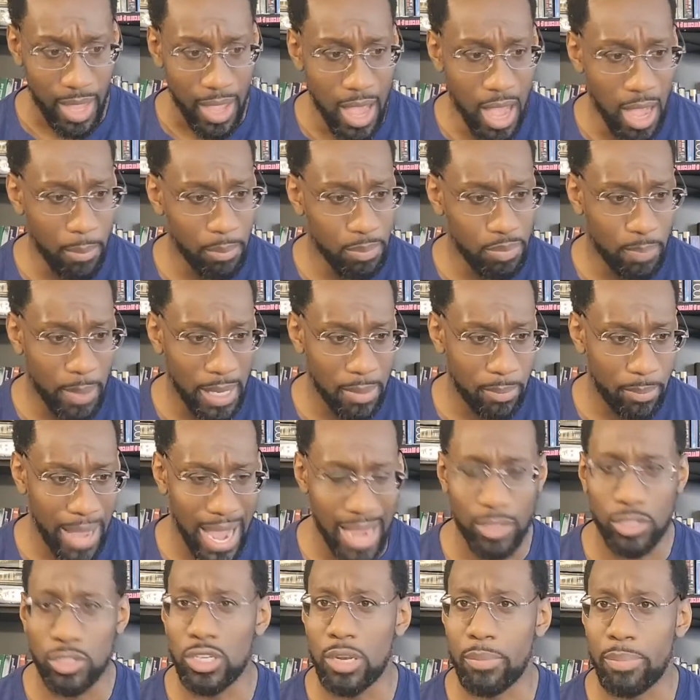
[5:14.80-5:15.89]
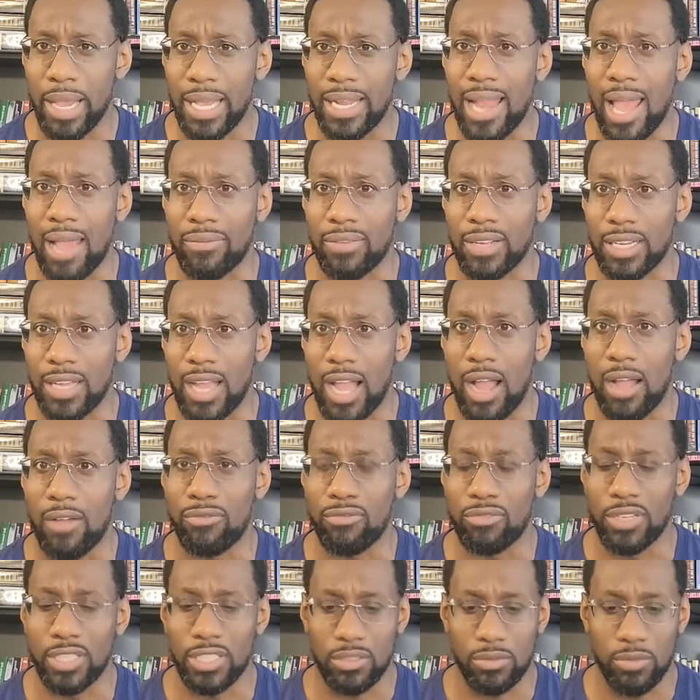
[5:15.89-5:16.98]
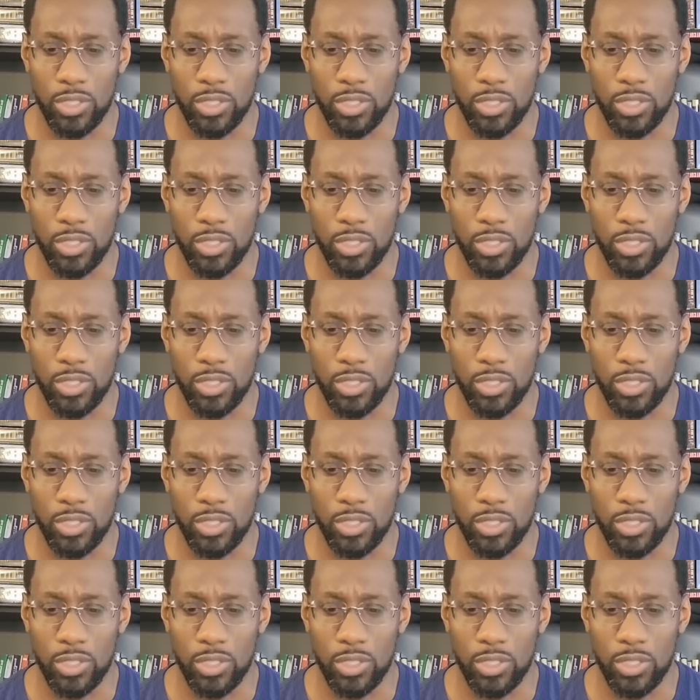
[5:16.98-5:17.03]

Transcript: But back to the Pan-African Conference,